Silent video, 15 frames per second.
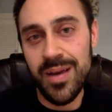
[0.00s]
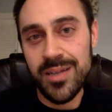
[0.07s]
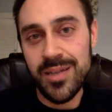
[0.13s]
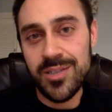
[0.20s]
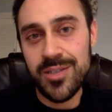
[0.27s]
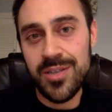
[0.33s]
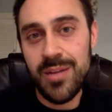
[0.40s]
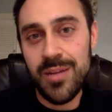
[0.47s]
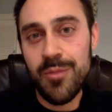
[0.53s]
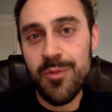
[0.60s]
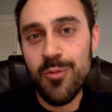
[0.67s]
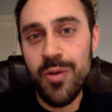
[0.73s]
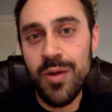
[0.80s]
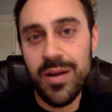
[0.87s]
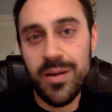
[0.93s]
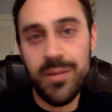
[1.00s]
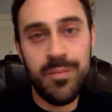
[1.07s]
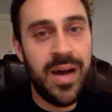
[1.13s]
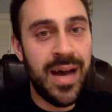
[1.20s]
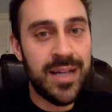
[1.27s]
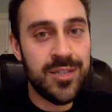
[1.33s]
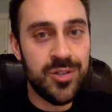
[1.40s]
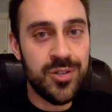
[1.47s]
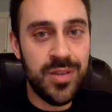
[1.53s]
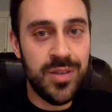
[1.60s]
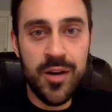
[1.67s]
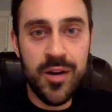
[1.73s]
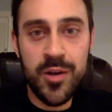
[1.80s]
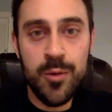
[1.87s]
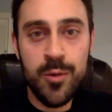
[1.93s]
So the number 1, imagine
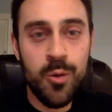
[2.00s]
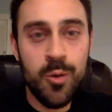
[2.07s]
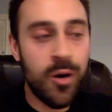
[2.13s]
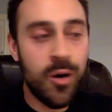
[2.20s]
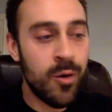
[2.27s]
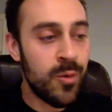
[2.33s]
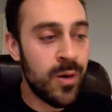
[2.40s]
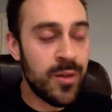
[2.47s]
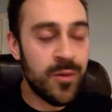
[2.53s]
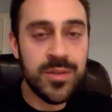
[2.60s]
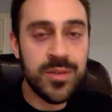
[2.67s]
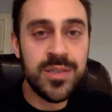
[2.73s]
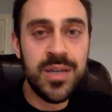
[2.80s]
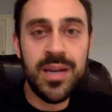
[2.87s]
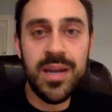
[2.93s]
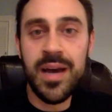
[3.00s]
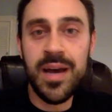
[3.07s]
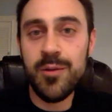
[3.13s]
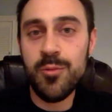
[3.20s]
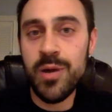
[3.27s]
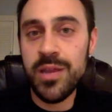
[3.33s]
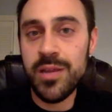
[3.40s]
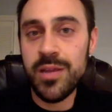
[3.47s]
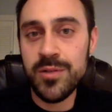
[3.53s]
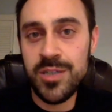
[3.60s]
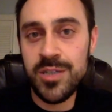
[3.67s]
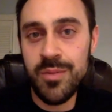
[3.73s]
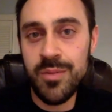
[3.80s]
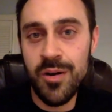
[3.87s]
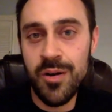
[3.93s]
there you are, whether it's tonight, whether it's
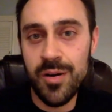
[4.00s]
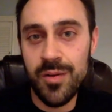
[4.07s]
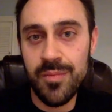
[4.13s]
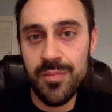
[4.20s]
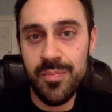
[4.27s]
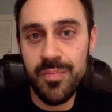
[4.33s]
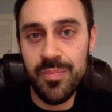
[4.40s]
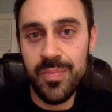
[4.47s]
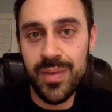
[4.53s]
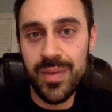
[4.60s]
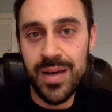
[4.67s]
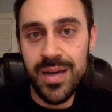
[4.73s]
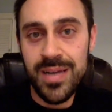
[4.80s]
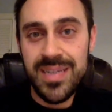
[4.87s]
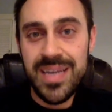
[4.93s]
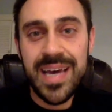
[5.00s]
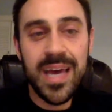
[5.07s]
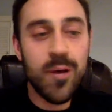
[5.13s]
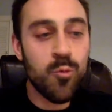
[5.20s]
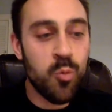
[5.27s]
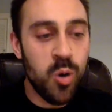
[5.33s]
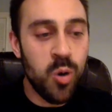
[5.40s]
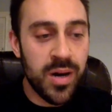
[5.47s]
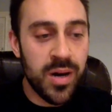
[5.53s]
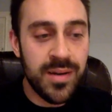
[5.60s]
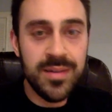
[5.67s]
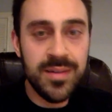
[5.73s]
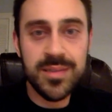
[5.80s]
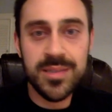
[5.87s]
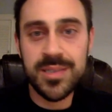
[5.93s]
tomorrow, taking
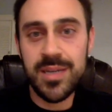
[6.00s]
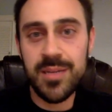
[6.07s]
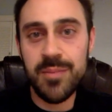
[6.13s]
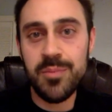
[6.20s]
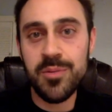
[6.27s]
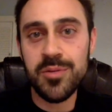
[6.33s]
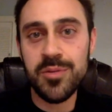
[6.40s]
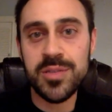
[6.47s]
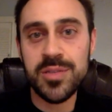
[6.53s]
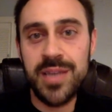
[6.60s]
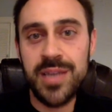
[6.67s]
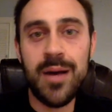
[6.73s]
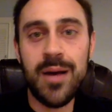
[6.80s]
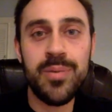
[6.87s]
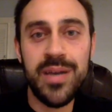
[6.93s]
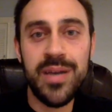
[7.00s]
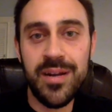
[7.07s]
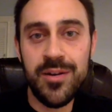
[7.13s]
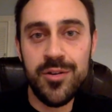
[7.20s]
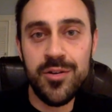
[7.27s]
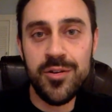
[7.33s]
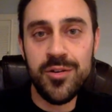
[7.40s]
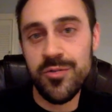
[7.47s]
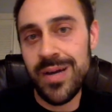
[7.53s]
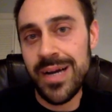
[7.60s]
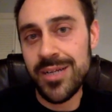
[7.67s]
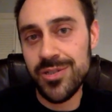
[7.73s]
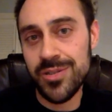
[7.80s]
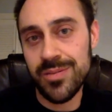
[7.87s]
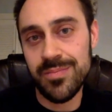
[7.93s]
one simple step in a new
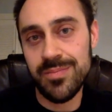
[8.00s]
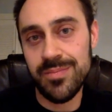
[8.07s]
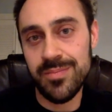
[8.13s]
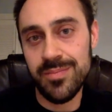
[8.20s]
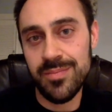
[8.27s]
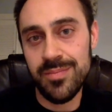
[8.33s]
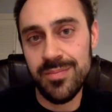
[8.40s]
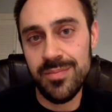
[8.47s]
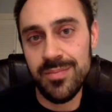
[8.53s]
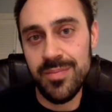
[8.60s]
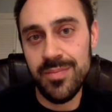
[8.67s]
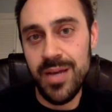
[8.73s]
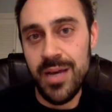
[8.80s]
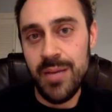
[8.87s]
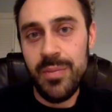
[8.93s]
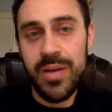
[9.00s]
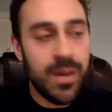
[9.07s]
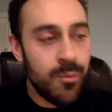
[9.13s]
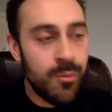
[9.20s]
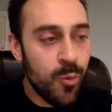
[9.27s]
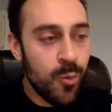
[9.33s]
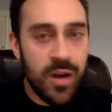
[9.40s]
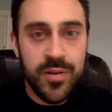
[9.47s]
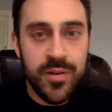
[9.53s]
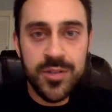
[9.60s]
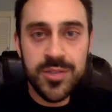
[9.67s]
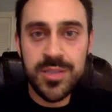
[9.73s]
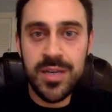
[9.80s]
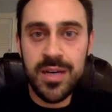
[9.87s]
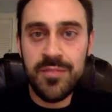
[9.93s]
direction. Become aware of
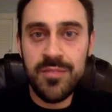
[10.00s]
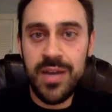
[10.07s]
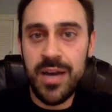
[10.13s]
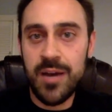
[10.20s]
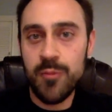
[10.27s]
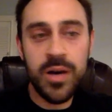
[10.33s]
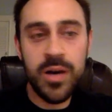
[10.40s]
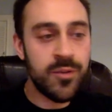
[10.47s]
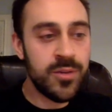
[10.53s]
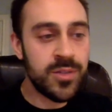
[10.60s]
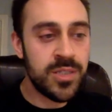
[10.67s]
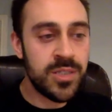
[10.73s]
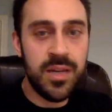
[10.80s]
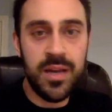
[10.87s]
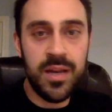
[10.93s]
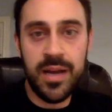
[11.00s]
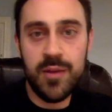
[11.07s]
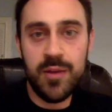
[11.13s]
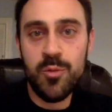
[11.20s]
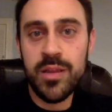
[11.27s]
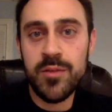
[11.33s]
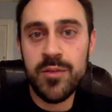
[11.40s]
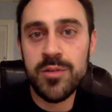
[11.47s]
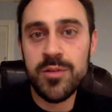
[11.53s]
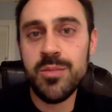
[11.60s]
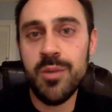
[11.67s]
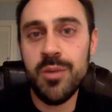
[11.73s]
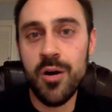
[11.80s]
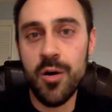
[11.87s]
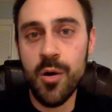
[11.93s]
yourself now, whether it's tonight, whether it's
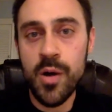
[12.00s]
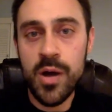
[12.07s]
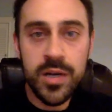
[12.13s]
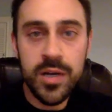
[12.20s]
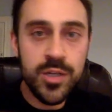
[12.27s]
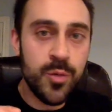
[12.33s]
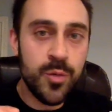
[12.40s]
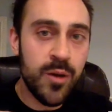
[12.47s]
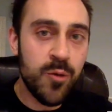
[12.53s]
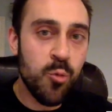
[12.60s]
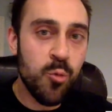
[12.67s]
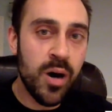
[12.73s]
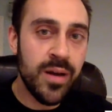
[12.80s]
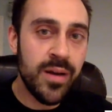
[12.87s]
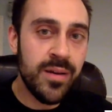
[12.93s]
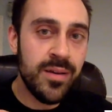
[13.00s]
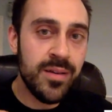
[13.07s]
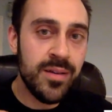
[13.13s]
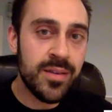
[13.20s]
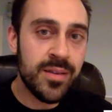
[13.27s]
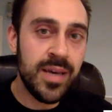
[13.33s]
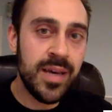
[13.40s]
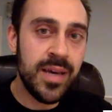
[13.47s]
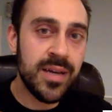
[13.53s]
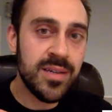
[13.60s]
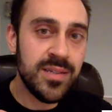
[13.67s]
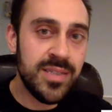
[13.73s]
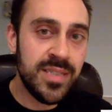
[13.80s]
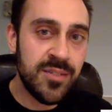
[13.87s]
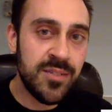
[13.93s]
tomorrow, doing one
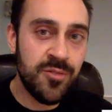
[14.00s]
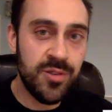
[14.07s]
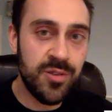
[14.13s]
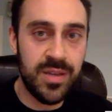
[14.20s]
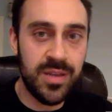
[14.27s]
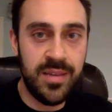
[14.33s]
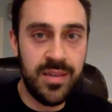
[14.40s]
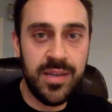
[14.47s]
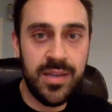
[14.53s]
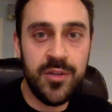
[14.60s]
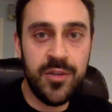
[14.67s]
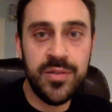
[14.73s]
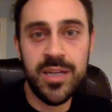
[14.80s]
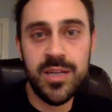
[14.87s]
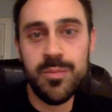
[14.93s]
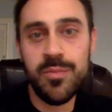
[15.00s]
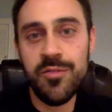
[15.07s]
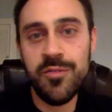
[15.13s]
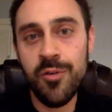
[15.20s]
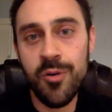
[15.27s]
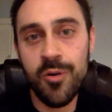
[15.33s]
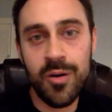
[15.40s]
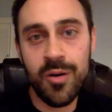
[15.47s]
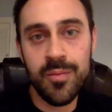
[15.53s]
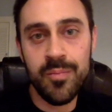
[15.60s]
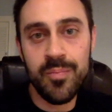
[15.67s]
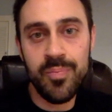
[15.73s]
thing differently than you did it before.